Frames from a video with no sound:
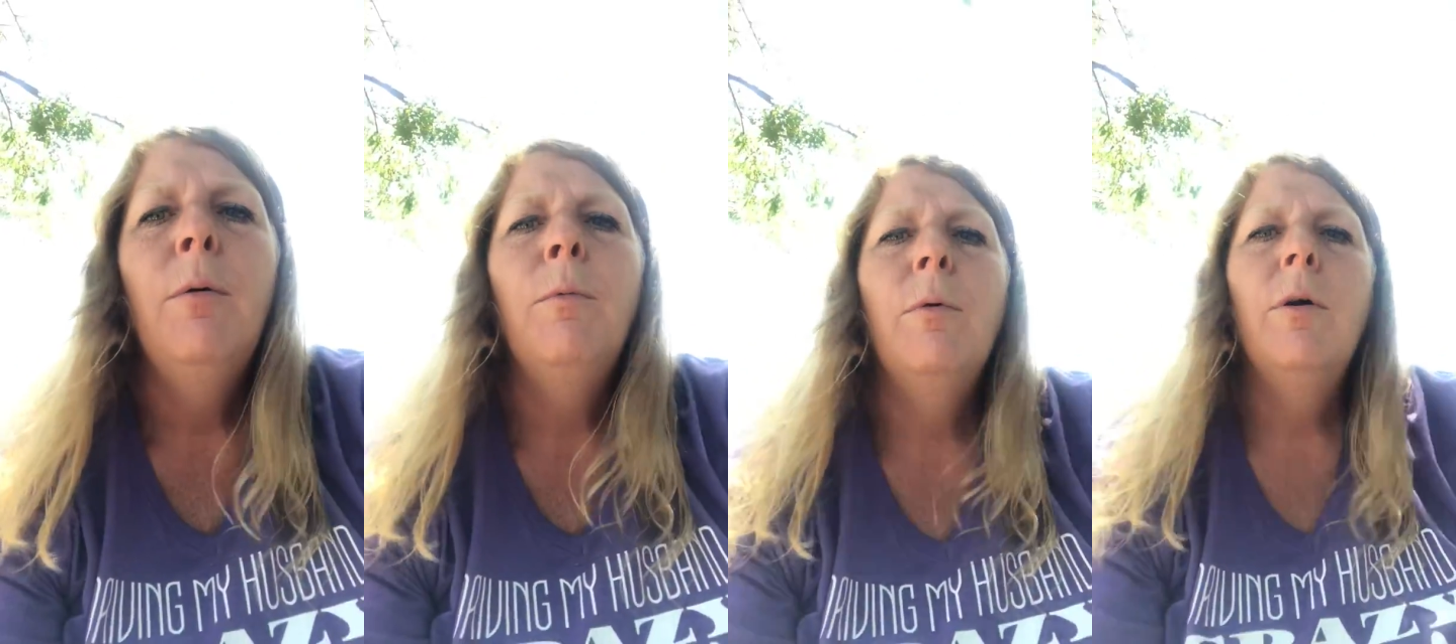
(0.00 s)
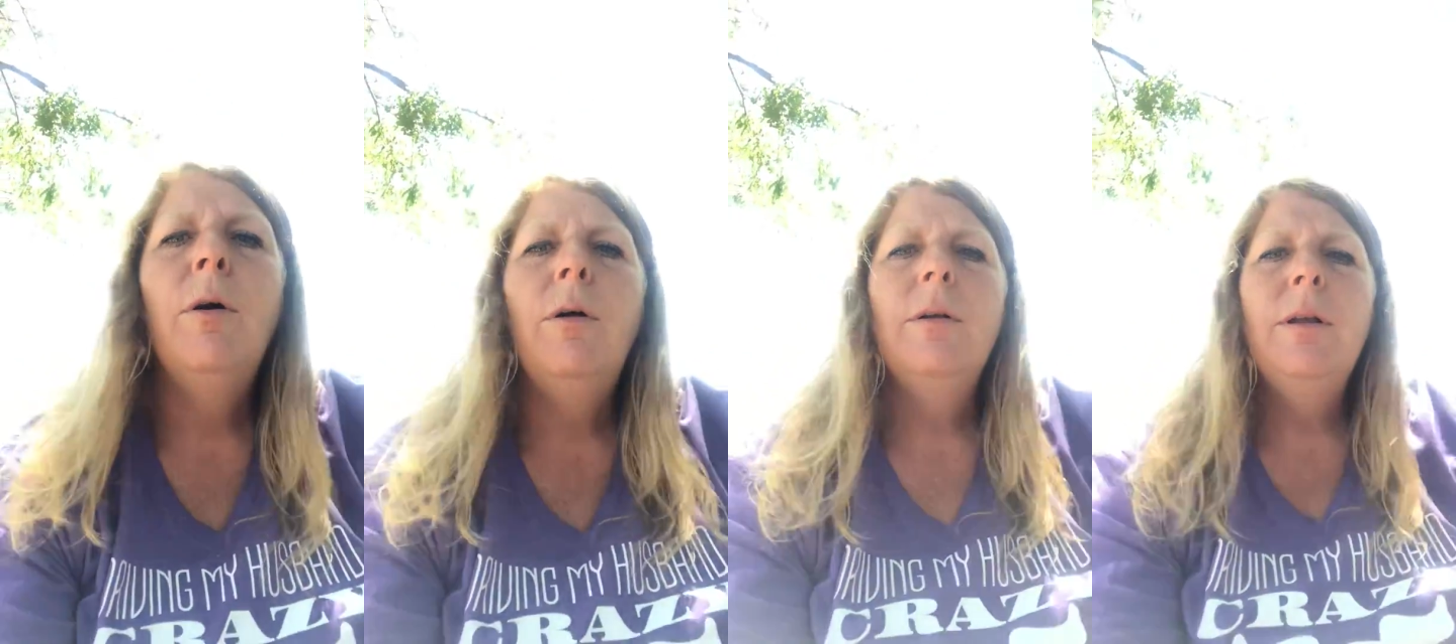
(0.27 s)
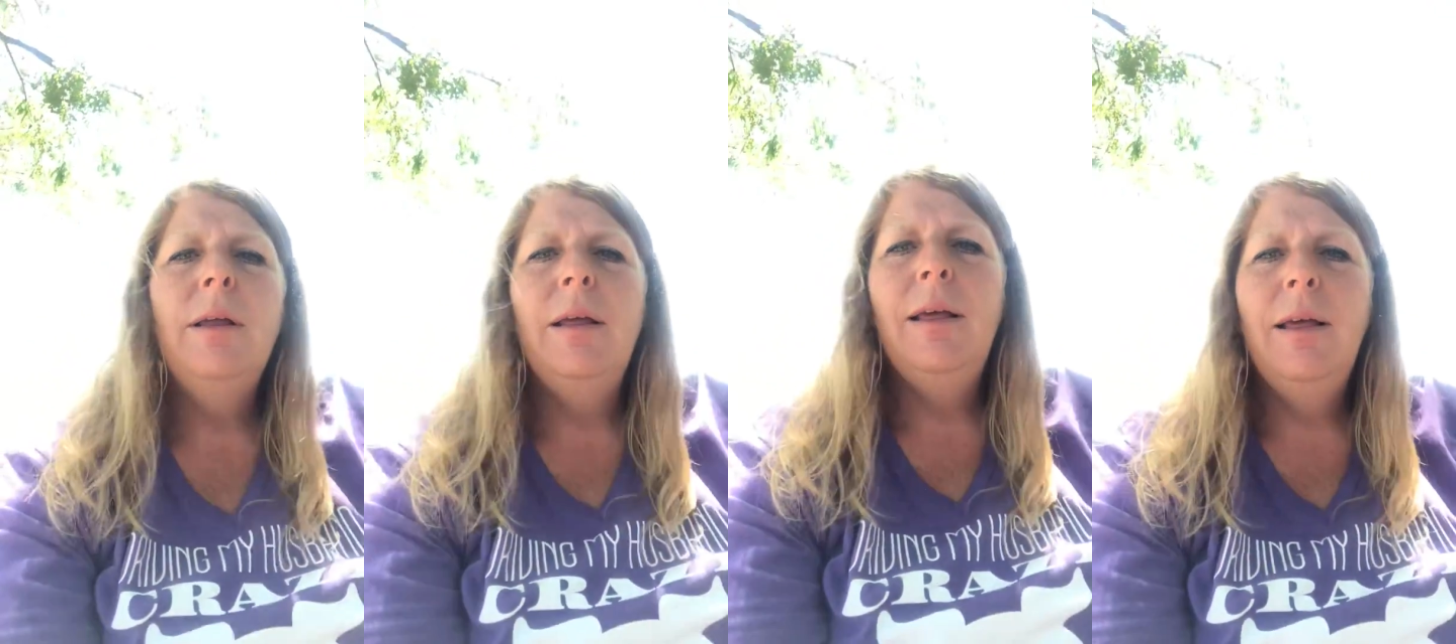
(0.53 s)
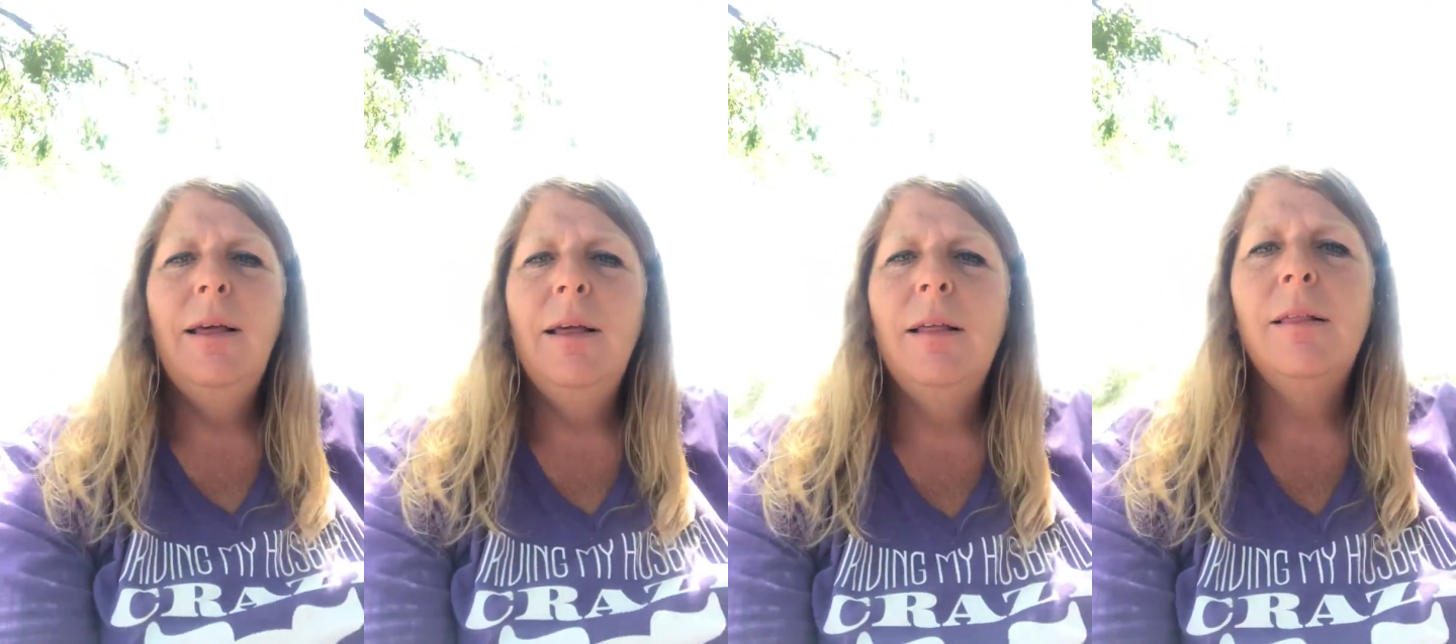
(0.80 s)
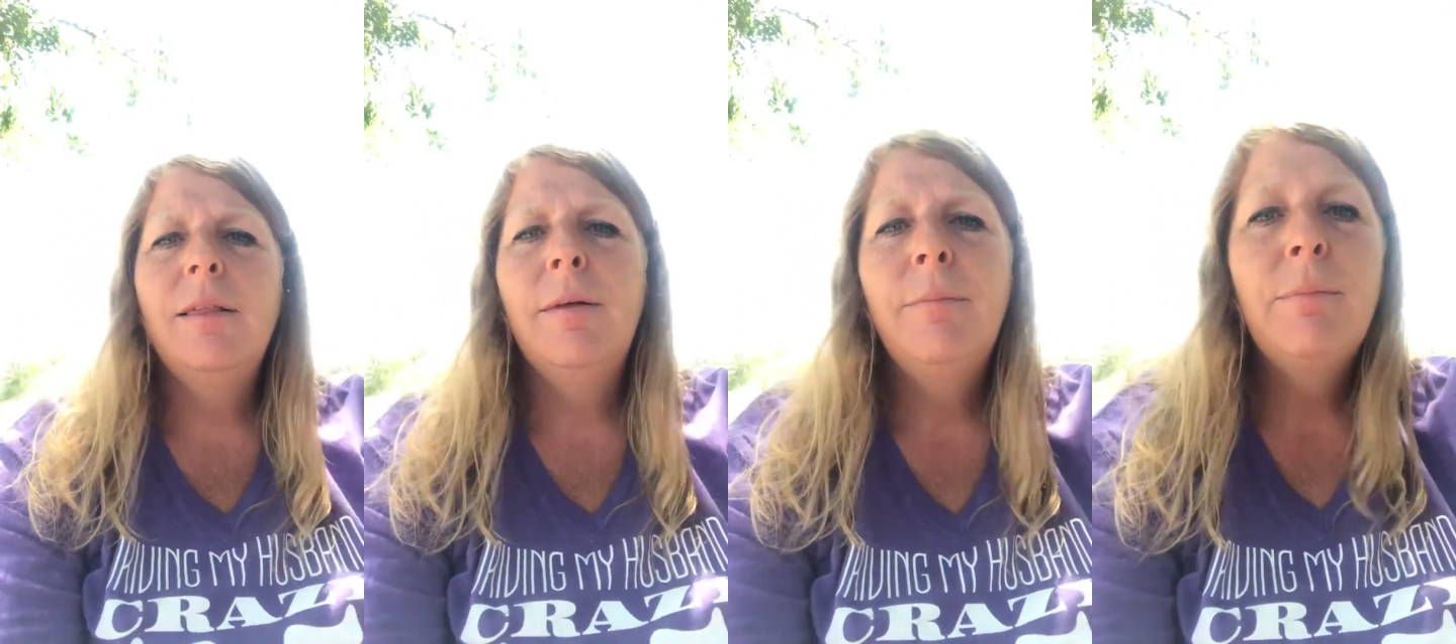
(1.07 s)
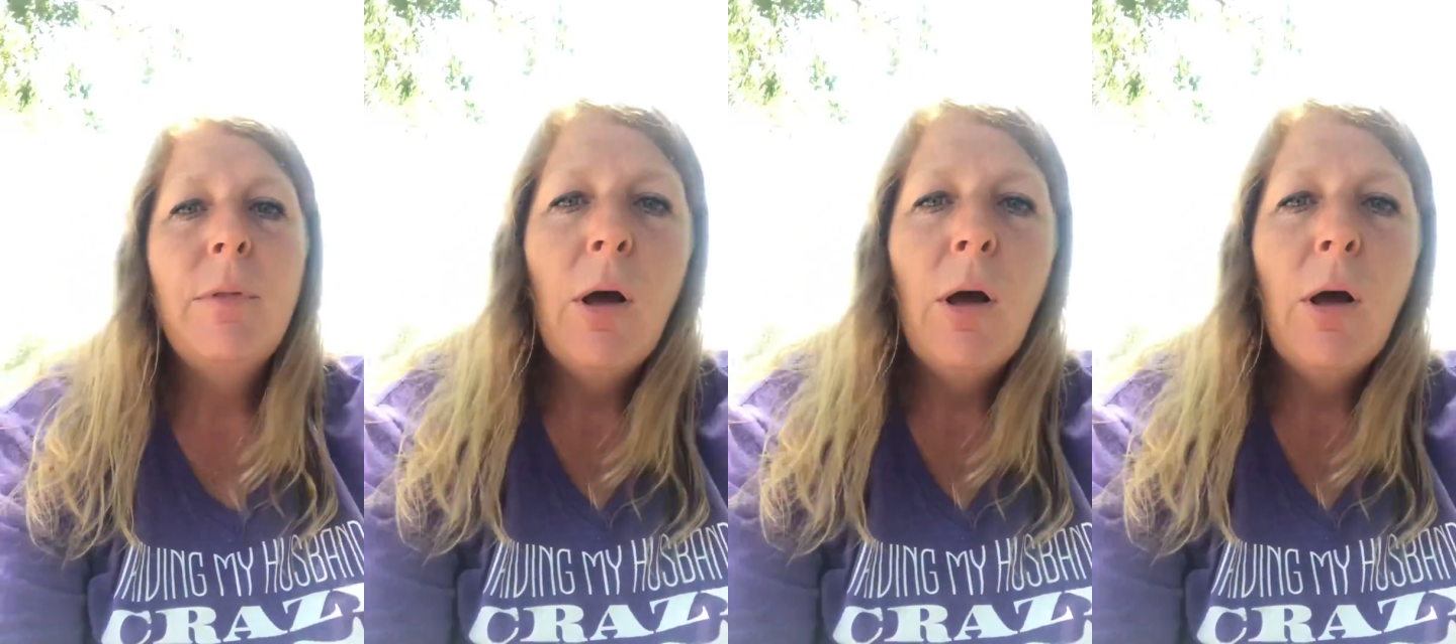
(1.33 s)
world is